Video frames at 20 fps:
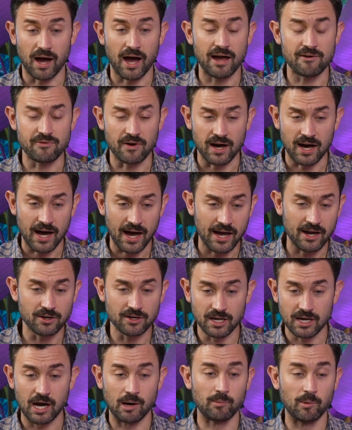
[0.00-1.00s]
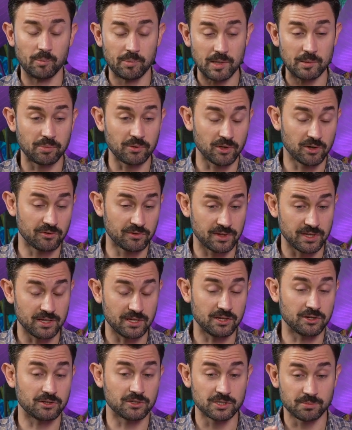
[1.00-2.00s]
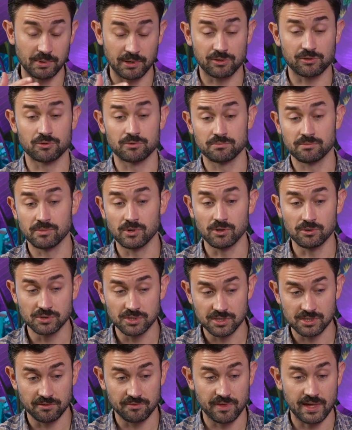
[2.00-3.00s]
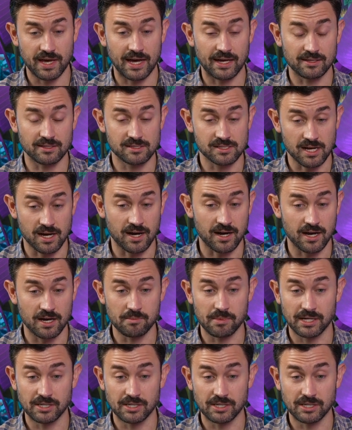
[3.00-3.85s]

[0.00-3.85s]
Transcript: I've hired a couple people over the years, but through most of that time,